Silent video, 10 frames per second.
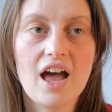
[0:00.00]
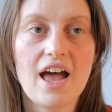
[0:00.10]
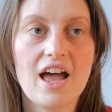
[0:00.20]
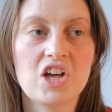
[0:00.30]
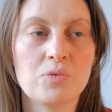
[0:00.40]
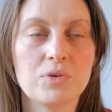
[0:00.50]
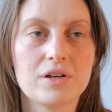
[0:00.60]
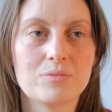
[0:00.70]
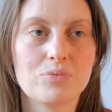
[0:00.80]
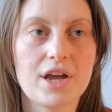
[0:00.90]

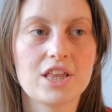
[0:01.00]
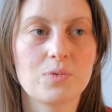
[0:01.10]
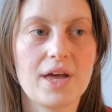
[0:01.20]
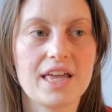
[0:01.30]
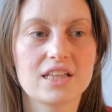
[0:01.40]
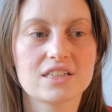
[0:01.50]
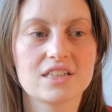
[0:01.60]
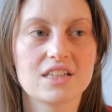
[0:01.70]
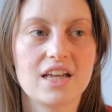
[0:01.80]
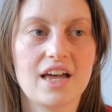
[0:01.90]

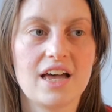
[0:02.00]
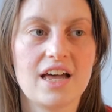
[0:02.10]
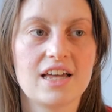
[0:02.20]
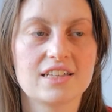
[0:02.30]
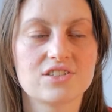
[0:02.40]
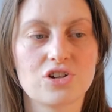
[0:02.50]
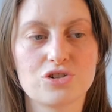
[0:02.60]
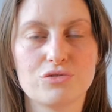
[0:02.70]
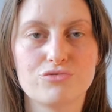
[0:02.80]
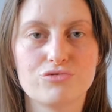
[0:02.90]
Braithwaite
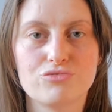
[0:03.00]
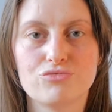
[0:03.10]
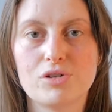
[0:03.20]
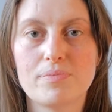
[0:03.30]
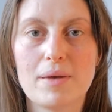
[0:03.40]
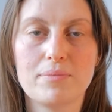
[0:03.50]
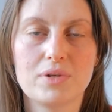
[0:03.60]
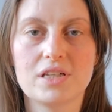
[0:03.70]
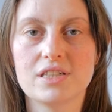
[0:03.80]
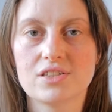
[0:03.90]
sort of
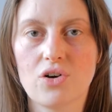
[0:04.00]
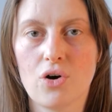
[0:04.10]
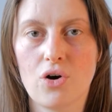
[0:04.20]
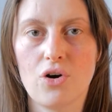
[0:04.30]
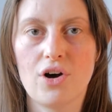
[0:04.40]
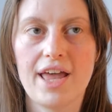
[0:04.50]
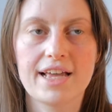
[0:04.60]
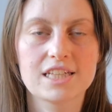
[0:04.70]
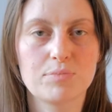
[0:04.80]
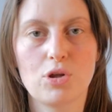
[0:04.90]
remembers or
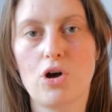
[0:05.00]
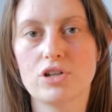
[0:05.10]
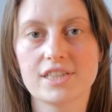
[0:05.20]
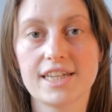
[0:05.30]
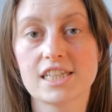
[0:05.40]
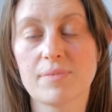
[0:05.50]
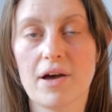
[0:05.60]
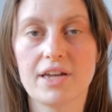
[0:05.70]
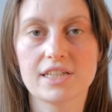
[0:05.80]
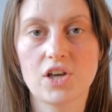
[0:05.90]
explores things
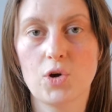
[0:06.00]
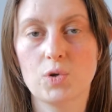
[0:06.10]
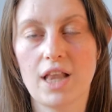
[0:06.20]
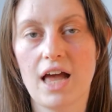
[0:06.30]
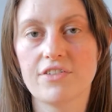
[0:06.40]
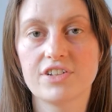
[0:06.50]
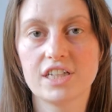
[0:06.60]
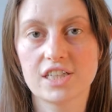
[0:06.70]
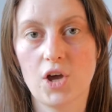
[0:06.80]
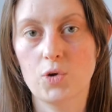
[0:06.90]
about his own life and
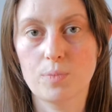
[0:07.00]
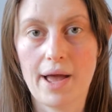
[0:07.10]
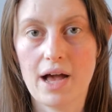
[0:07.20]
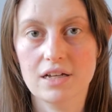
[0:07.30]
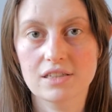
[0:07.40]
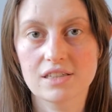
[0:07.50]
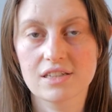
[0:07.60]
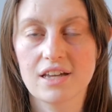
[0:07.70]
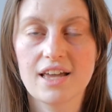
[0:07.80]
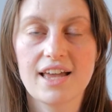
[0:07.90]
his own
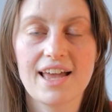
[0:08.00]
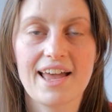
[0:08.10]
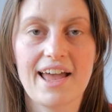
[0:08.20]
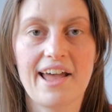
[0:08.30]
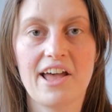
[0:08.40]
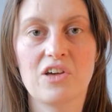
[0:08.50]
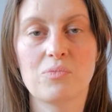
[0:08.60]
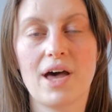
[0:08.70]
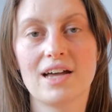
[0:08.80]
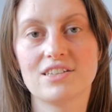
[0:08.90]
past,
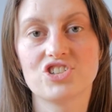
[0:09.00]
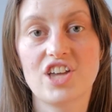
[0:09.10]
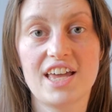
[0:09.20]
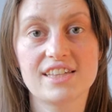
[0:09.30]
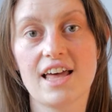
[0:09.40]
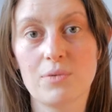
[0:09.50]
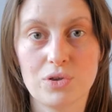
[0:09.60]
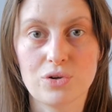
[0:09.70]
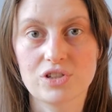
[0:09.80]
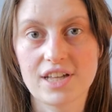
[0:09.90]
and shares that
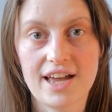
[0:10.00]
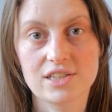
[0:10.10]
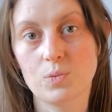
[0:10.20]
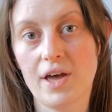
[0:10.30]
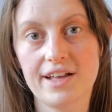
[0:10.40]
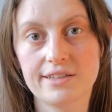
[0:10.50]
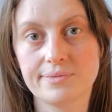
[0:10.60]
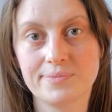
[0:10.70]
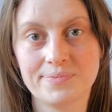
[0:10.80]
with us as well.